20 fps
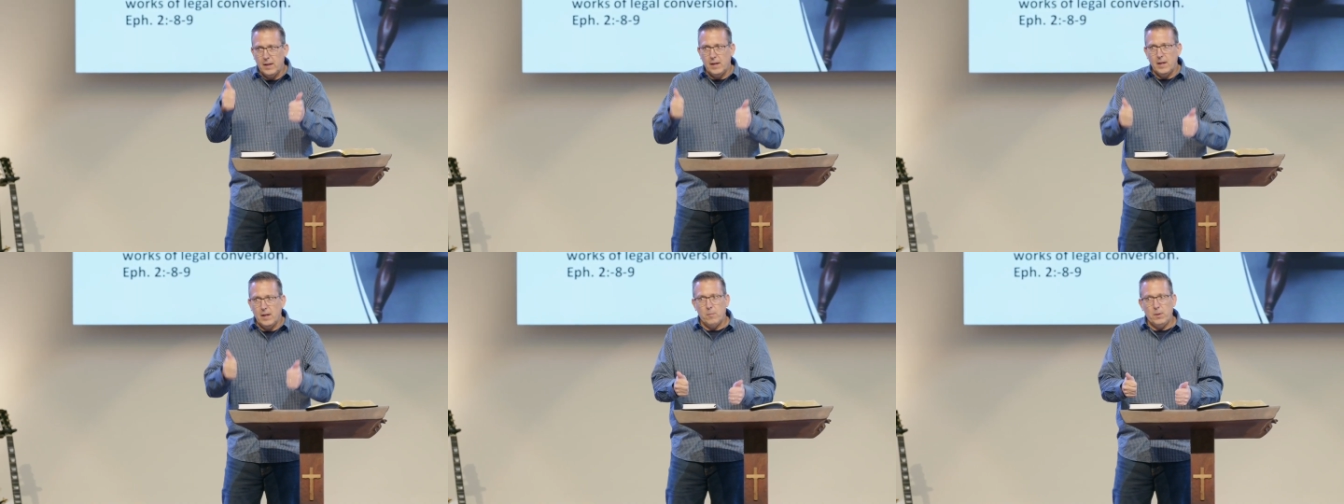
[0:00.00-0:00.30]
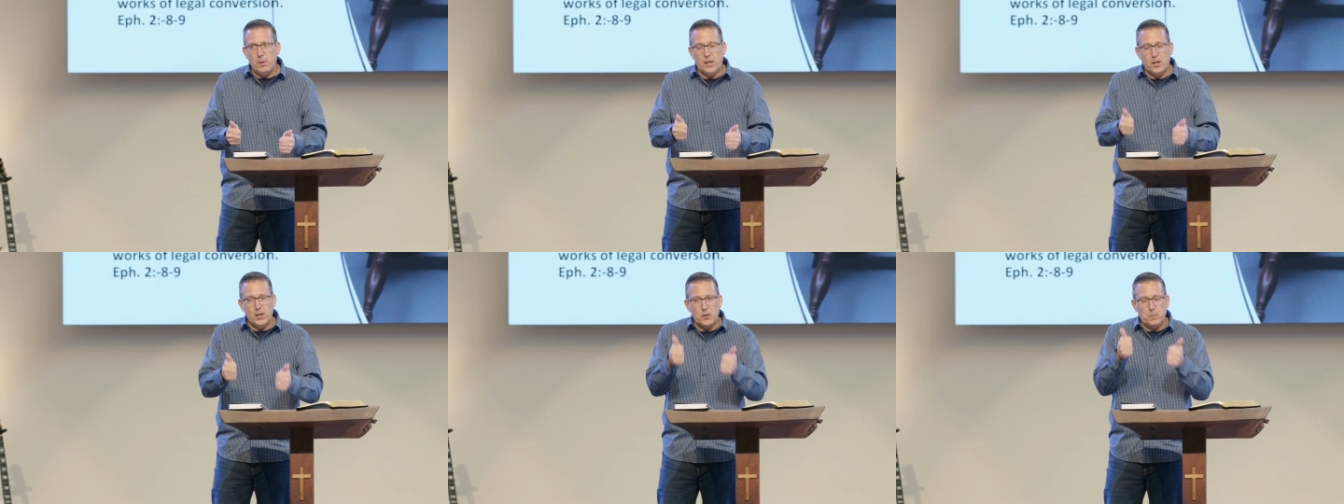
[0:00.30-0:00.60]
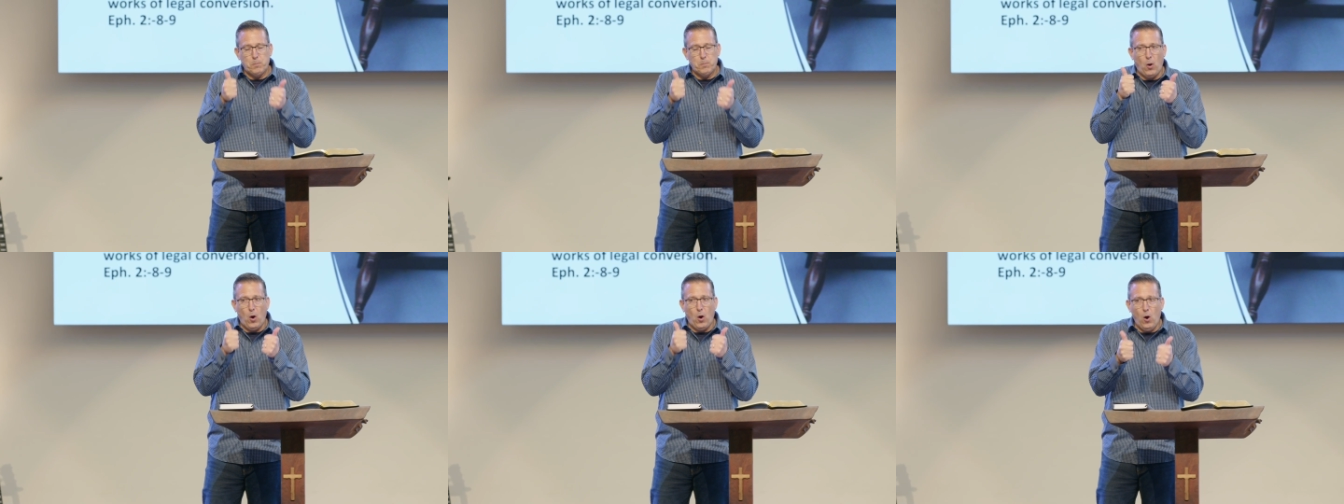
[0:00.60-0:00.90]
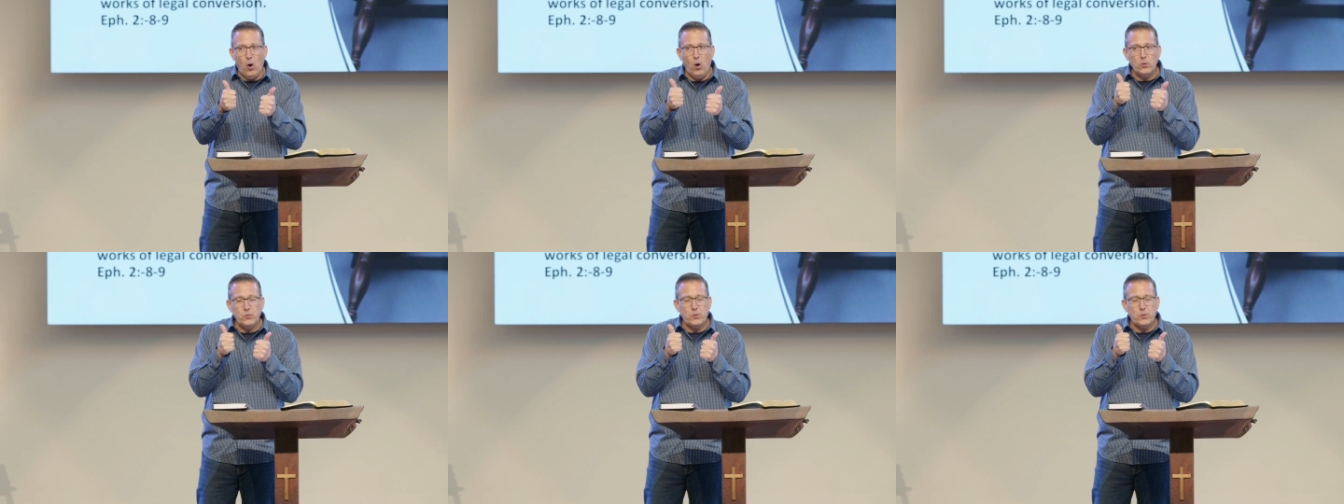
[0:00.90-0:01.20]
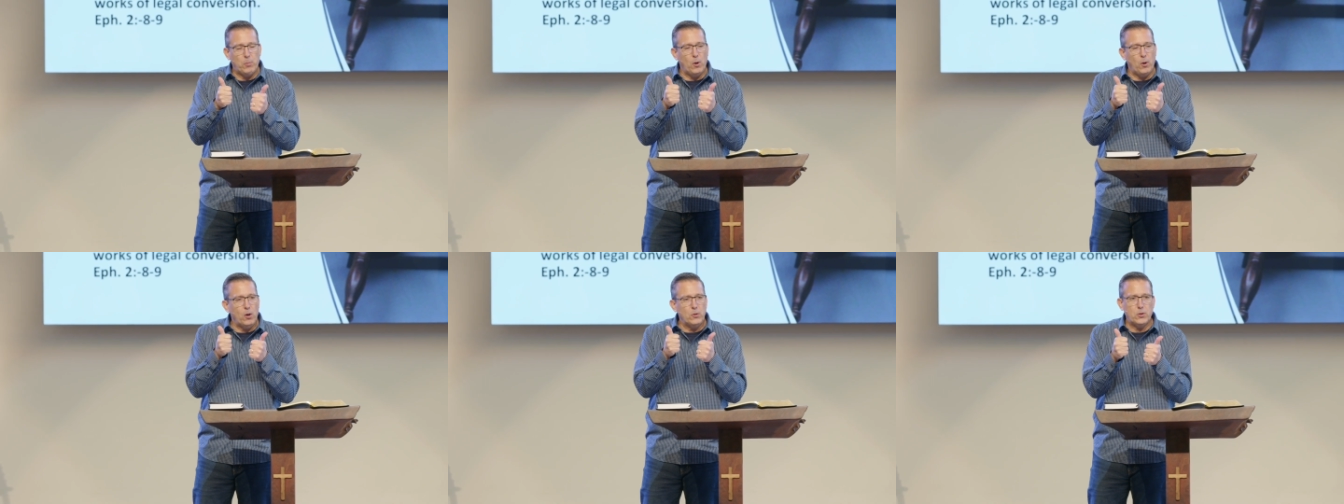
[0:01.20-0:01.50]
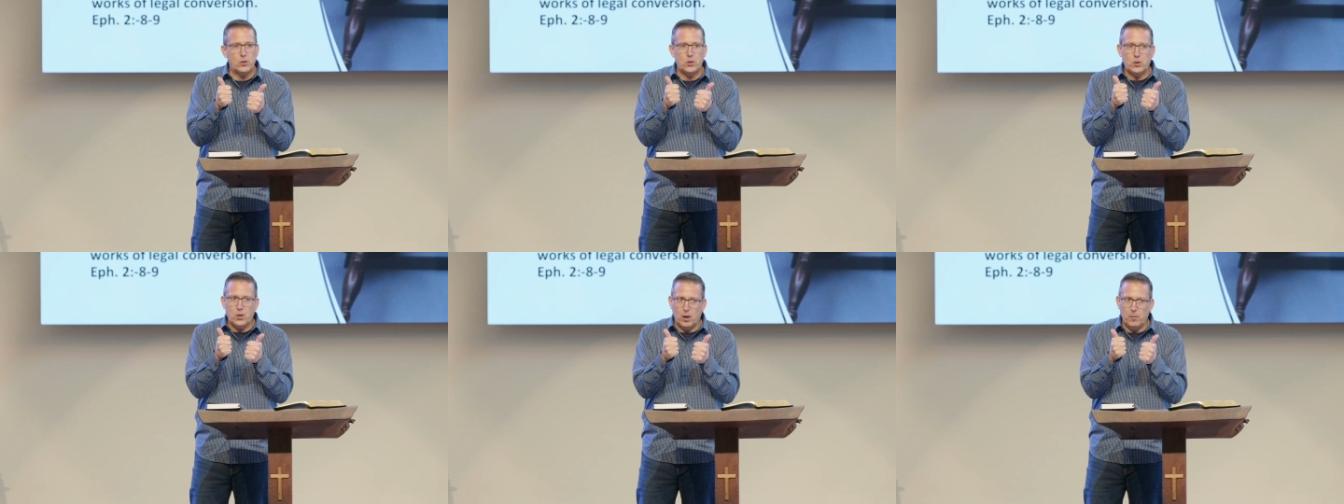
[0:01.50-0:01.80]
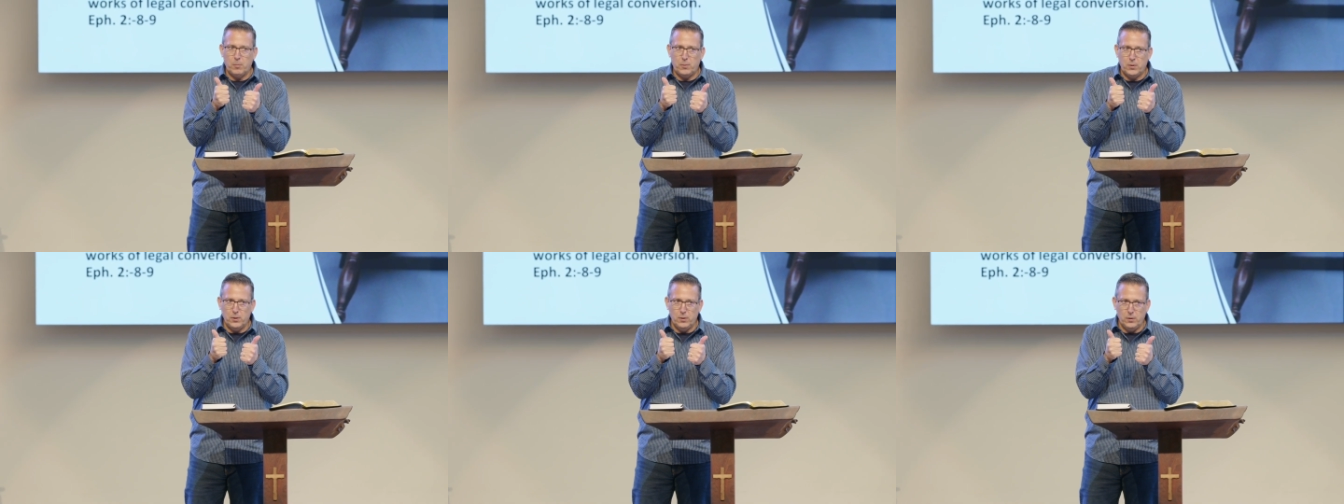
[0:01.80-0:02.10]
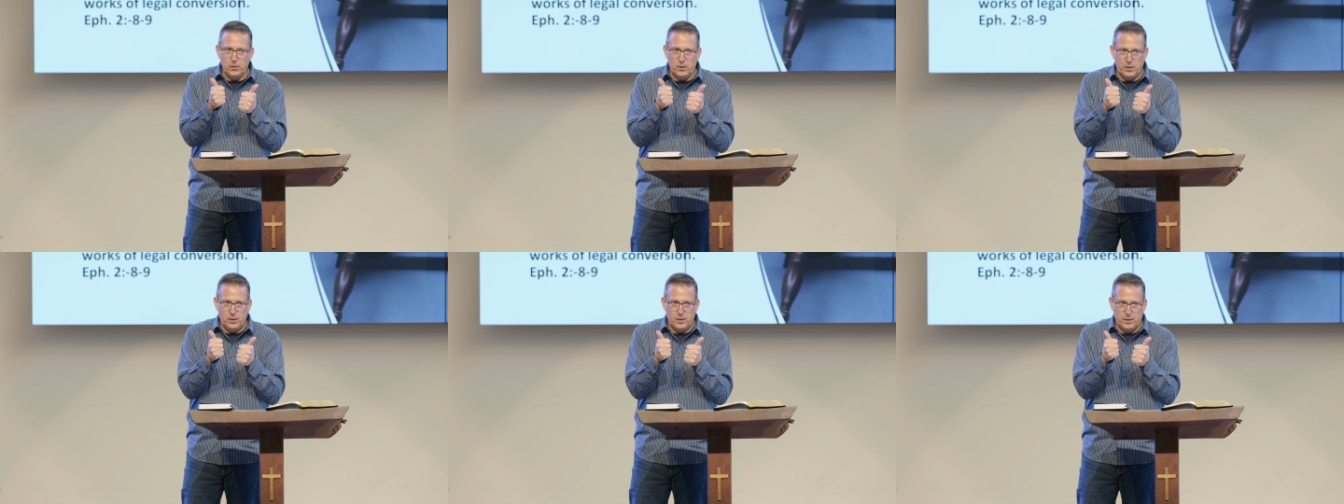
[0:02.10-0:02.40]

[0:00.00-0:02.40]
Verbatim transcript: Because Paul's Paul's a sharp dude.